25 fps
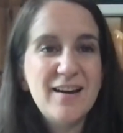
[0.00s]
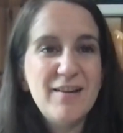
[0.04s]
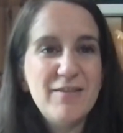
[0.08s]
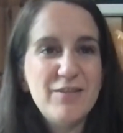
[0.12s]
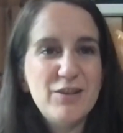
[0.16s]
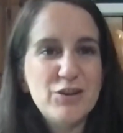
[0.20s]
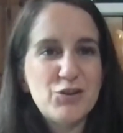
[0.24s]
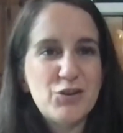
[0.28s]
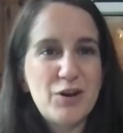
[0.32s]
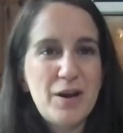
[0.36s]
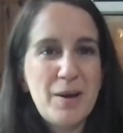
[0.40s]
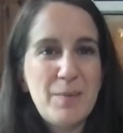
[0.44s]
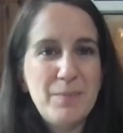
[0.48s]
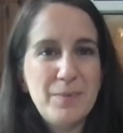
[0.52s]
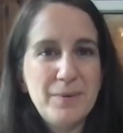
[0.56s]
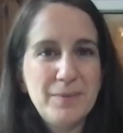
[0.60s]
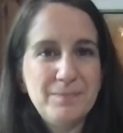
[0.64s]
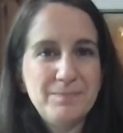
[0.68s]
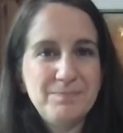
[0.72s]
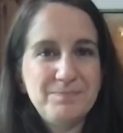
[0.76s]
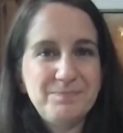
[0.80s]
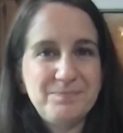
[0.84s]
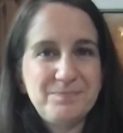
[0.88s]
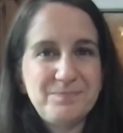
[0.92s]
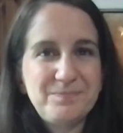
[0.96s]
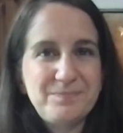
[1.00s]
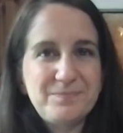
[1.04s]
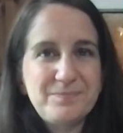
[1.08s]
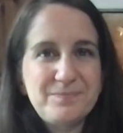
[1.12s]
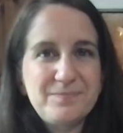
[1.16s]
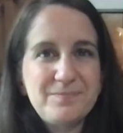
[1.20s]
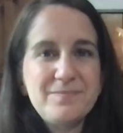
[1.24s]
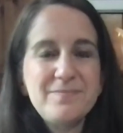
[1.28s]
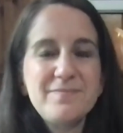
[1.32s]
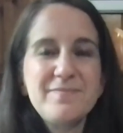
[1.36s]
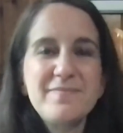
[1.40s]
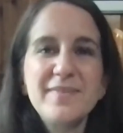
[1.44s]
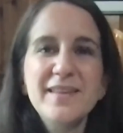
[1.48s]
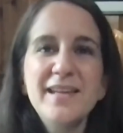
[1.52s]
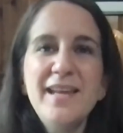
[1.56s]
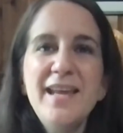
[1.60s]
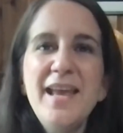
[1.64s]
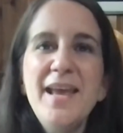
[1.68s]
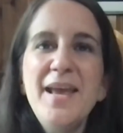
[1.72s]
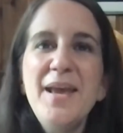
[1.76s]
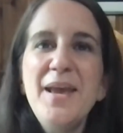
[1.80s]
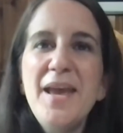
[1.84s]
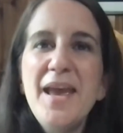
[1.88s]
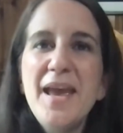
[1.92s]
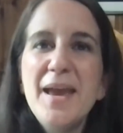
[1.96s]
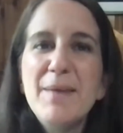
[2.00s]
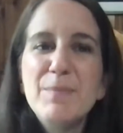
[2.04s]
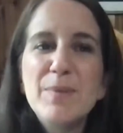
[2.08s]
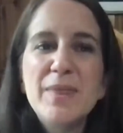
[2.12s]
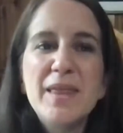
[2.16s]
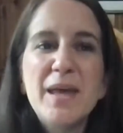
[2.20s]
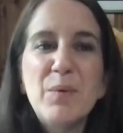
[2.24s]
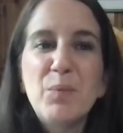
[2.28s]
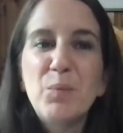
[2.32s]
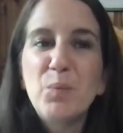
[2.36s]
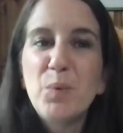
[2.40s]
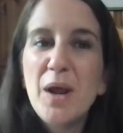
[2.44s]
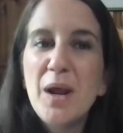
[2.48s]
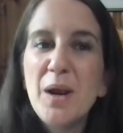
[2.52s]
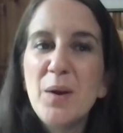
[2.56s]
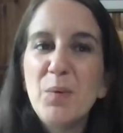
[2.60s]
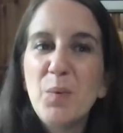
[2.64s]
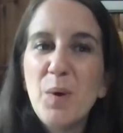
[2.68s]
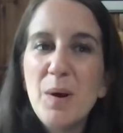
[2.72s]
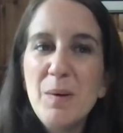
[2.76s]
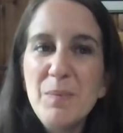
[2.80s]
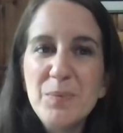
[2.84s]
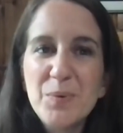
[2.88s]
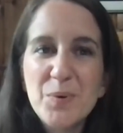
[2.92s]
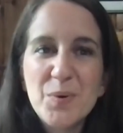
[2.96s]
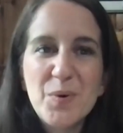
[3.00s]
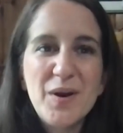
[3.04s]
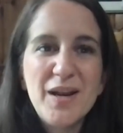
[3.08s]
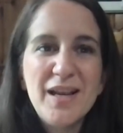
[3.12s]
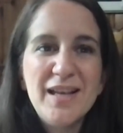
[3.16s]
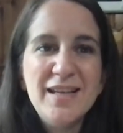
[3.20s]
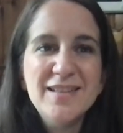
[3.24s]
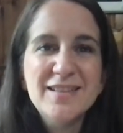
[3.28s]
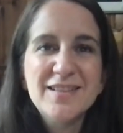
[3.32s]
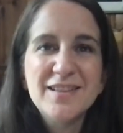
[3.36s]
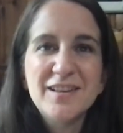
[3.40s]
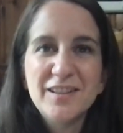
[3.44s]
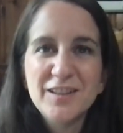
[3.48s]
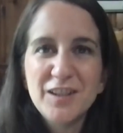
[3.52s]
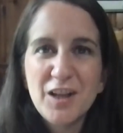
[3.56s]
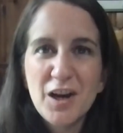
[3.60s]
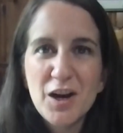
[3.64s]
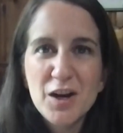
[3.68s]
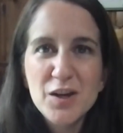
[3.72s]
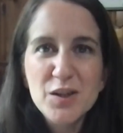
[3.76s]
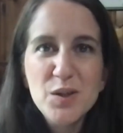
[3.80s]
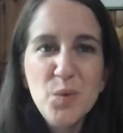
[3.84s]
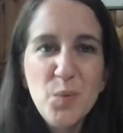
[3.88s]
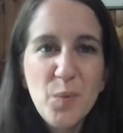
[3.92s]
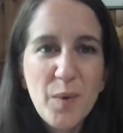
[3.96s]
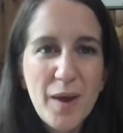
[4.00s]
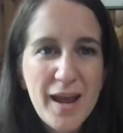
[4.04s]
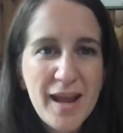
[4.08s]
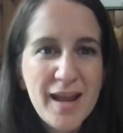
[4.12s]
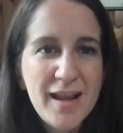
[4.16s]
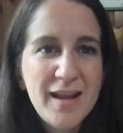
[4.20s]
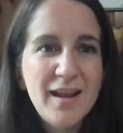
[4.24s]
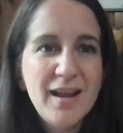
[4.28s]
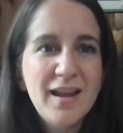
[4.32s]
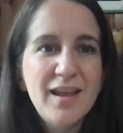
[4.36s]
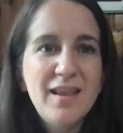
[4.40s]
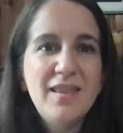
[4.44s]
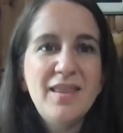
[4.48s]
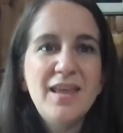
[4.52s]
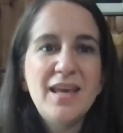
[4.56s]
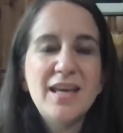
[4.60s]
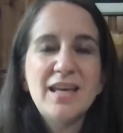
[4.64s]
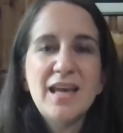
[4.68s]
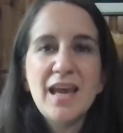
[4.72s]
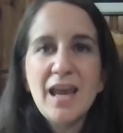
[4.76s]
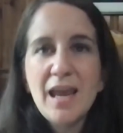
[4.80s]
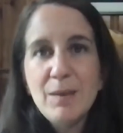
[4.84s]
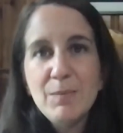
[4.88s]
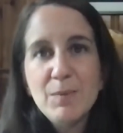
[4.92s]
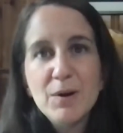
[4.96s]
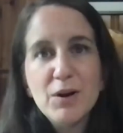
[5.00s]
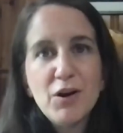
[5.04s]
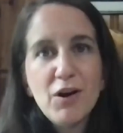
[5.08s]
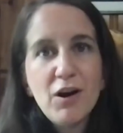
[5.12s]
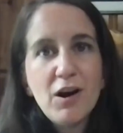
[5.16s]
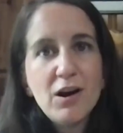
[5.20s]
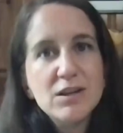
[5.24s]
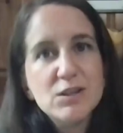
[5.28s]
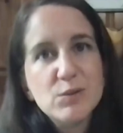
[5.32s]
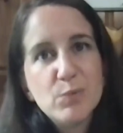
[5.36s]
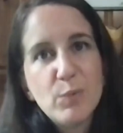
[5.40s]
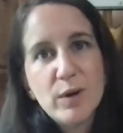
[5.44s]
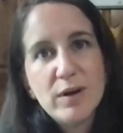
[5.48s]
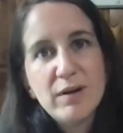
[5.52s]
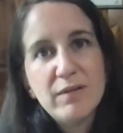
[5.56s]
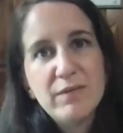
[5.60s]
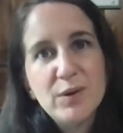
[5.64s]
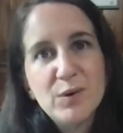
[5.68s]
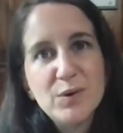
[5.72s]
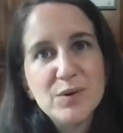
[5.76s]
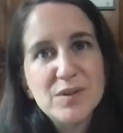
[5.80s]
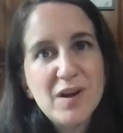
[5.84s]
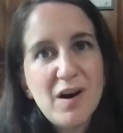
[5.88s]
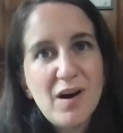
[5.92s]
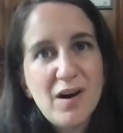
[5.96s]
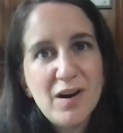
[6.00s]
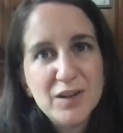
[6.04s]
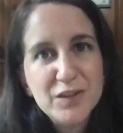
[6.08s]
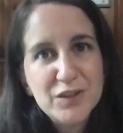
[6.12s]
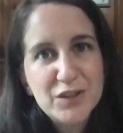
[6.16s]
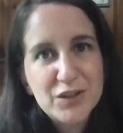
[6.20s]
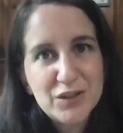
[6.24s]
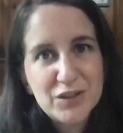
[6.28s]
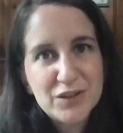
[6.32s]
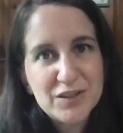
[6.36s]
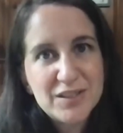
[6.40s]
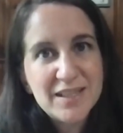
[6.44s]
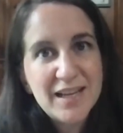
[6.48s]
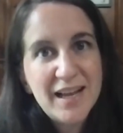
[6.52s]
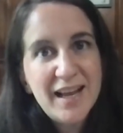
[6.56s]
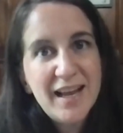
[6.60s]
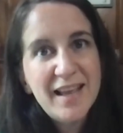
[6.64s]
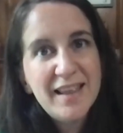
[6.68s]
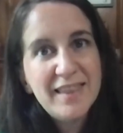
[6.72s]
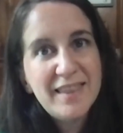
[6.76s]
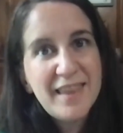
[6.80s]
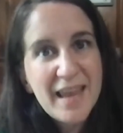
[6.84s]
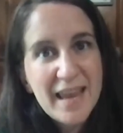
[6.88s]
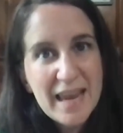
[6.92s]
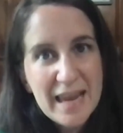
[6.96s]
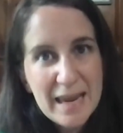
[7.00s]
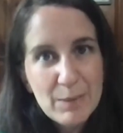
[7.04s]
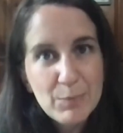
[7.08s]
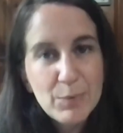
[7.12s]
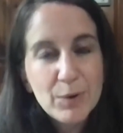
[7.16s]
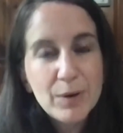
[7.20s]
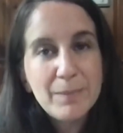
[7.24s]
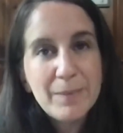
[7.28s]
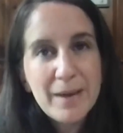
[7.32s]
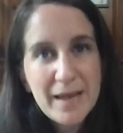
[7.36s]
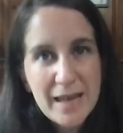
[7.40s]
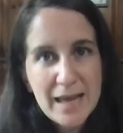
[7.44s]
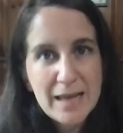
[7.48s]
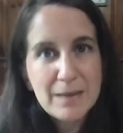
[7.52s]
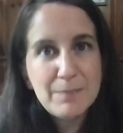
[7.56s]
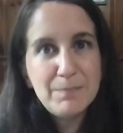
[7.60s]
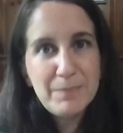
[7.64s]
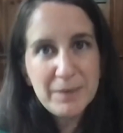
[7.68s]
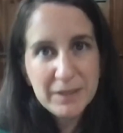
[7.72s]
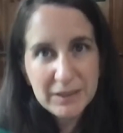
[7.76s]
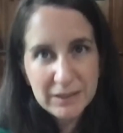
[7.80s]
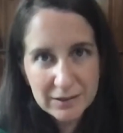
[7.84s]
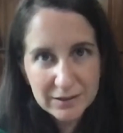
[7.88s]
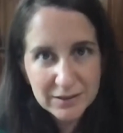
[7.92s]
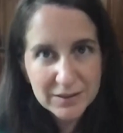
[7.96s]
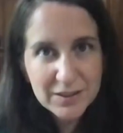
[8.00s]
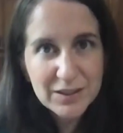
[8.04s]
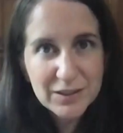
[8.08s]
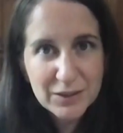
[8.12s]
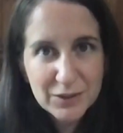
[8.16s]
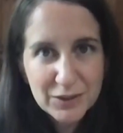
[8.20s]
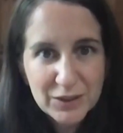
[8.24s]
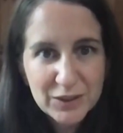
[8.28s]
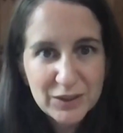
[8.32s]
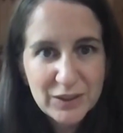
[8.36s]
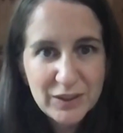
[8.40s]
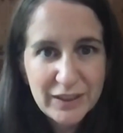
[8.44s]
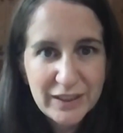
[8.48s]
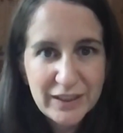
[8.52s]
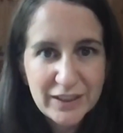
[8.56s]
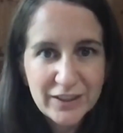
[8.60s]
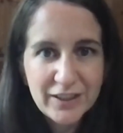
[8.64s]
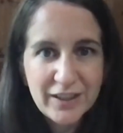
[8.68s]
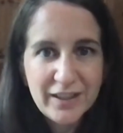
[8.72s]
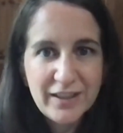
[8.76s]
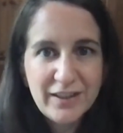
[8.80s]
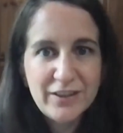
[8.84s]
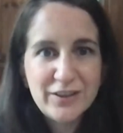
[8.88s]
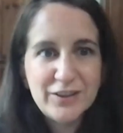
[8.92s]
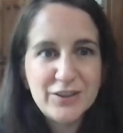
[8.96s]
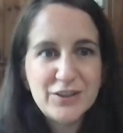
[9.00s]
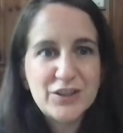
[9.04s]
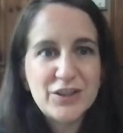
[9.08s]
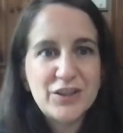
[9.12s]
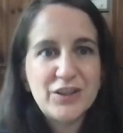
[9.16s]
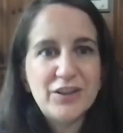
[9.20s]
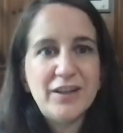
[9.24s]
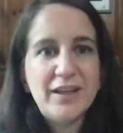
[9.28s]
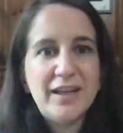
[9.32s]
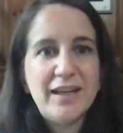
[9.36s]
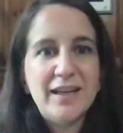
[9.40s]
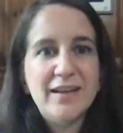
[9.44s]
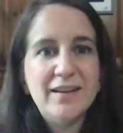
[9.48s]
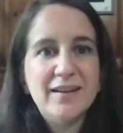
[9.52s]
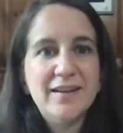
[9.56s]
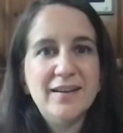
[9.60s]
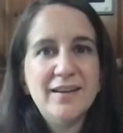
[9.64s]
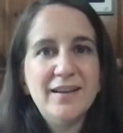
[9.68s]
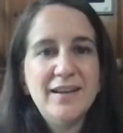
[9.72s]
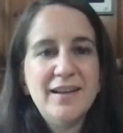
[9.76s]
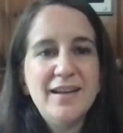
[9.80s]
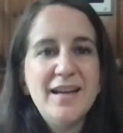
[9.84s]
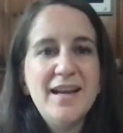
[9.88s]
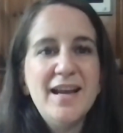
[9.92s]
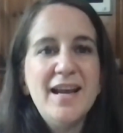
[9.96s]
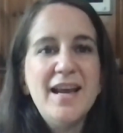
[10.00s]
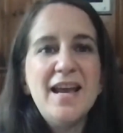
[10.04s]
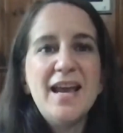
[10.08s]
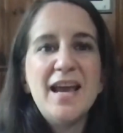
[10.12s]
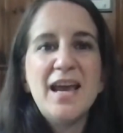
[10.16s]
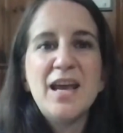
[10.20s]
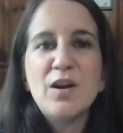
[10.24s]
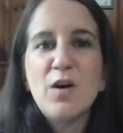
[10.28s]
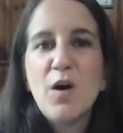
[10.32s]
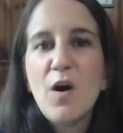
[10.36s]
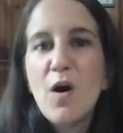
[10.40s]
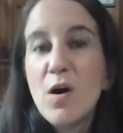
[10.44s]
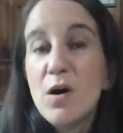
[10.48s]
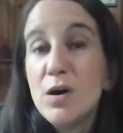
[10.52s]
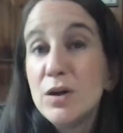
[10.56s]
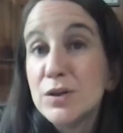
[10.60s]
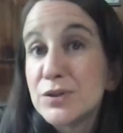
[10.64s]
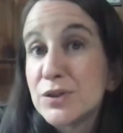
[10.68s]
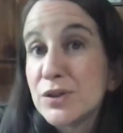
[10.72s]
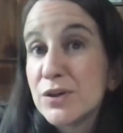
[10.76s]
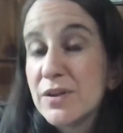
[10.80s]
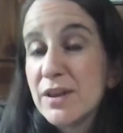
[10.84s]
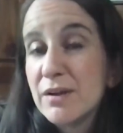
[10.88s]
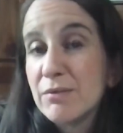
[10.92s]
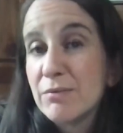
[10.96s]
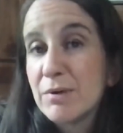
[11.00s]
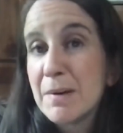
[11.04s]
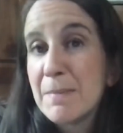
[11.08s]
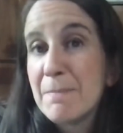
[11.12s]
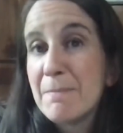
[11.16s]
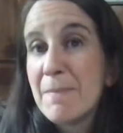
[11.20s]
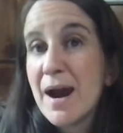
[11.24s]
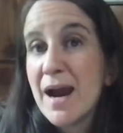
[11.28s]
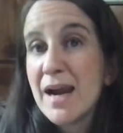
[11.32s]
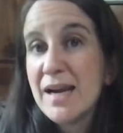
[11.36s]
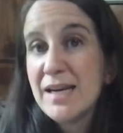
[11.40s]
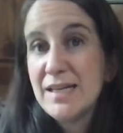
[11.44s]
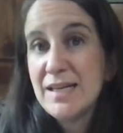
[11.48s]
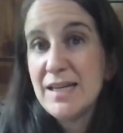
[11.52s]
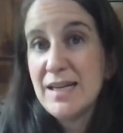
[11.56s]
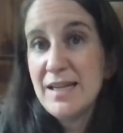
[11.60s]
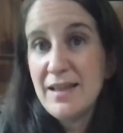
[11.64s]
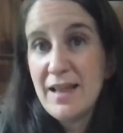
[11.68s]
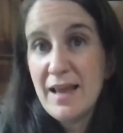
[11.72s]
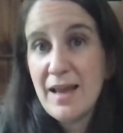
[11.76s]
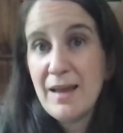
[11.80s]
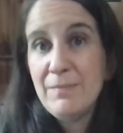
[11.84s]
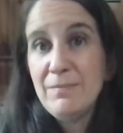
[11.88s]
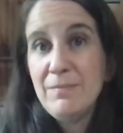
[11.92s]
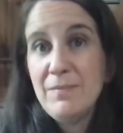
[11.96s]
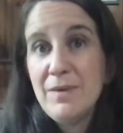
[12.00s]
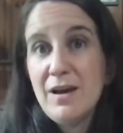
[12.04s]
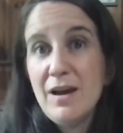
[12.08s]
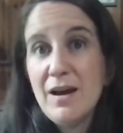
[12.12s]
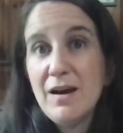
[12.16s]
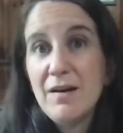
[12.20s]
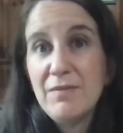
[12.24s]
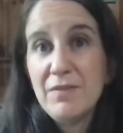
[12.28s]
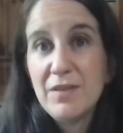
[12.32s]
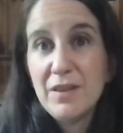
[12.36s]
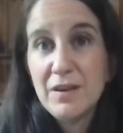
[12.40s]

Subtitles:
But that at one point along the way, they came across one of those altars that Abram had built earlier in their journey, an altar that reminded them of the faithfulness of God,